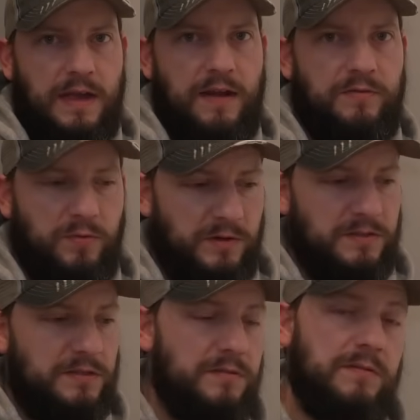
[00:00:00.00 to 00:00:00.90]

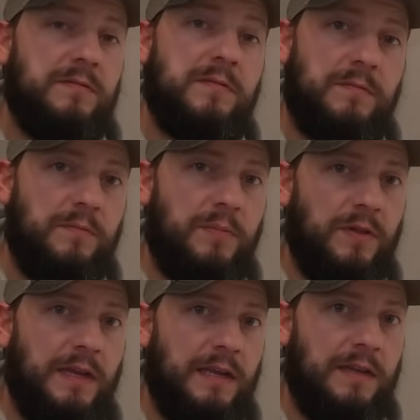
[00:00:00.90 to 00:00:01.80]
afterwards
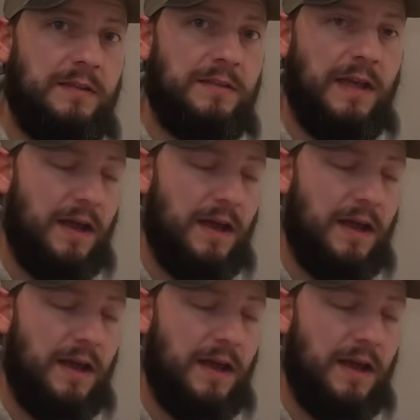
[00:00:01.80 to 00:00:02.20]
pulling into the